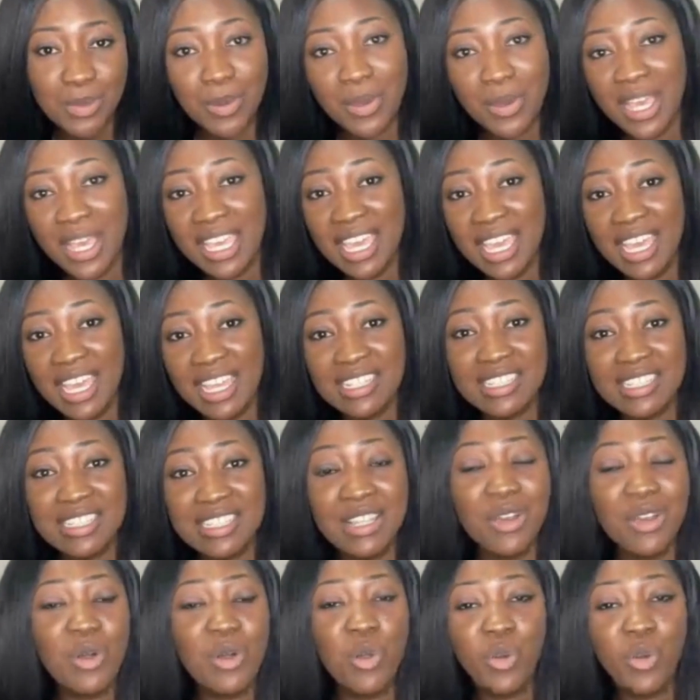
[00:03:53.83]
So again,
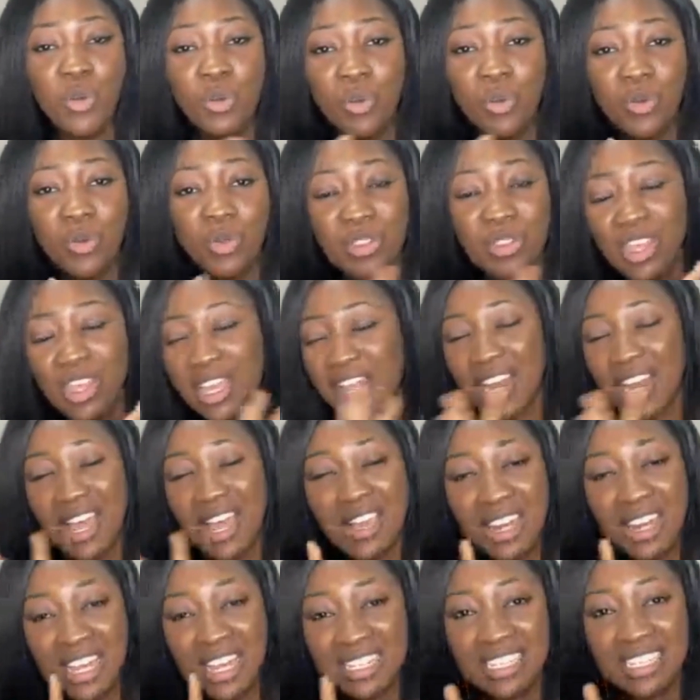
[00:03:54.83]
still the
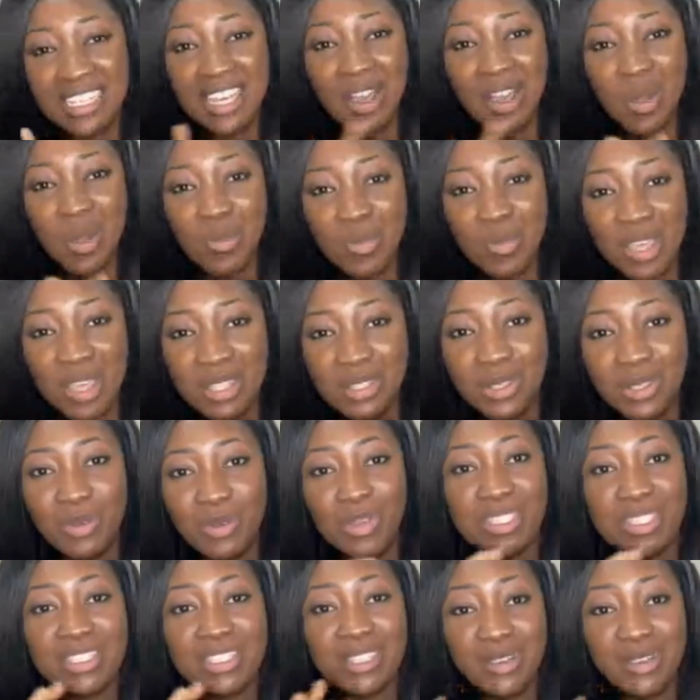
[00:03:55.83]
cloud hadn't come yet, so
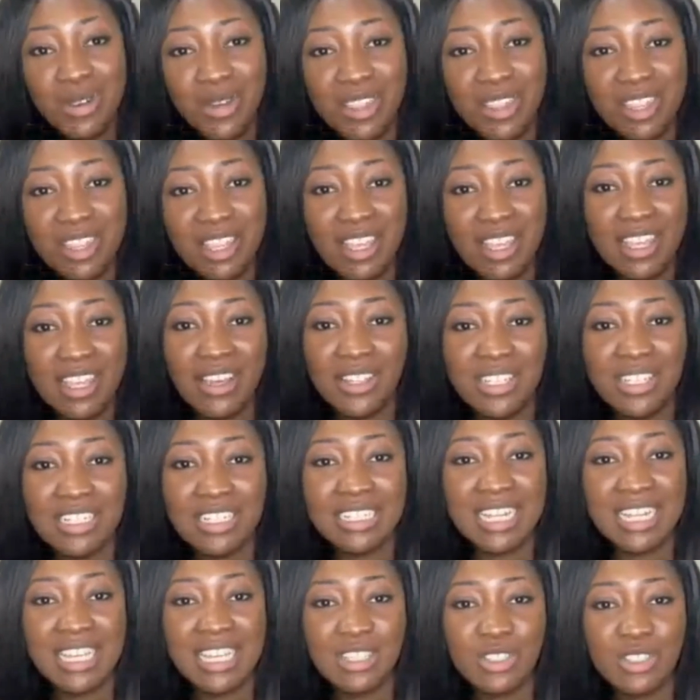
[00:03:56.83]
it was still on
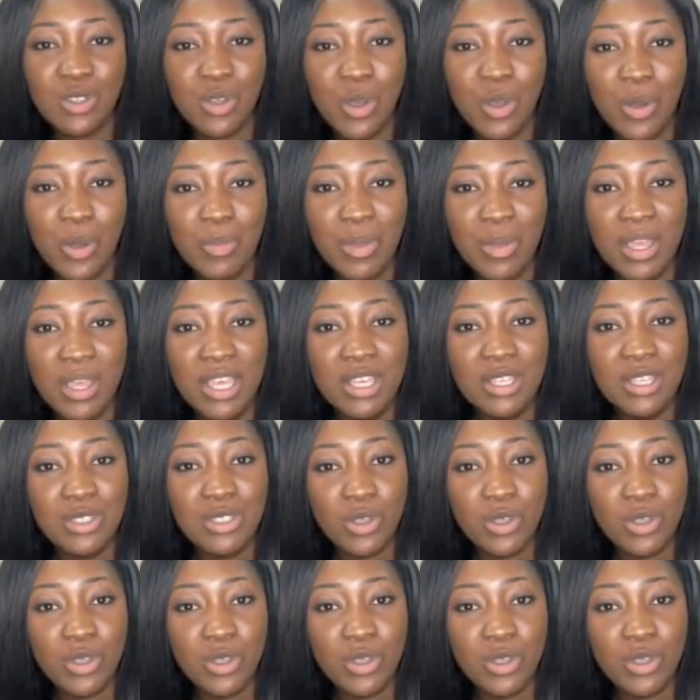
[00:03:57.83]
the desktop.